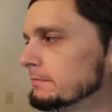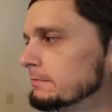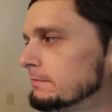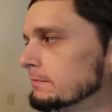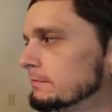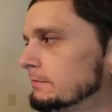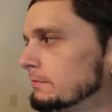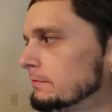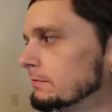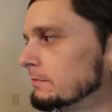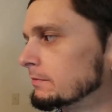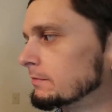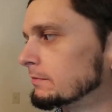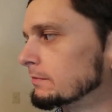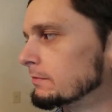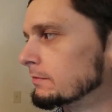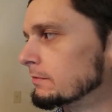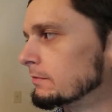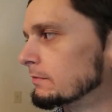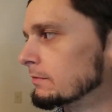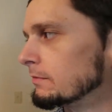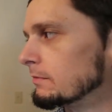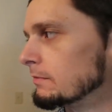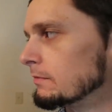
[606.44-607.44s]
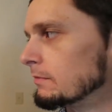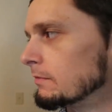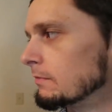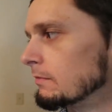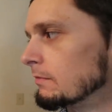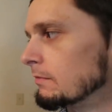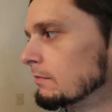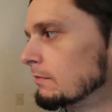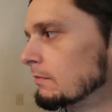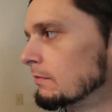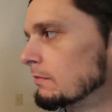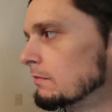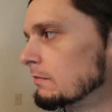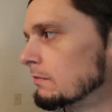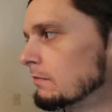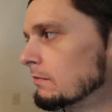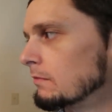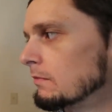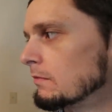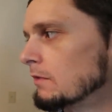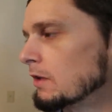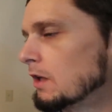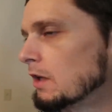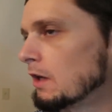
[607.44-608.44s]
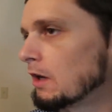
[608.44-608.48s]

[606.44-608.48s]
The person shown says nothing.